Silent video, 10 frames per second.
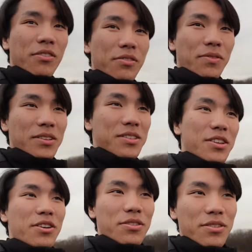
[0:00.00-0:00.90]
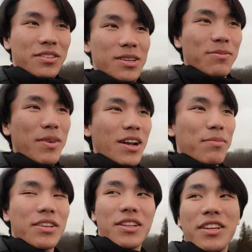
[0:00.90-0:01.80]
We found snow. it may not
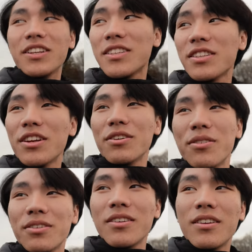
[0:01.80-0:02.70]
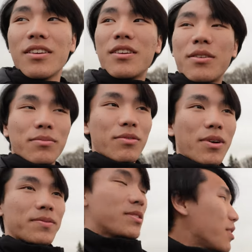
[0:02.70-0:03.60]
be the cleanest snow. We
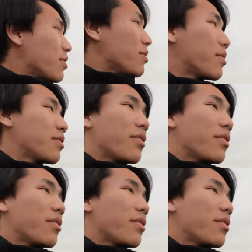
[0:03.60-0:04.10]
have snow.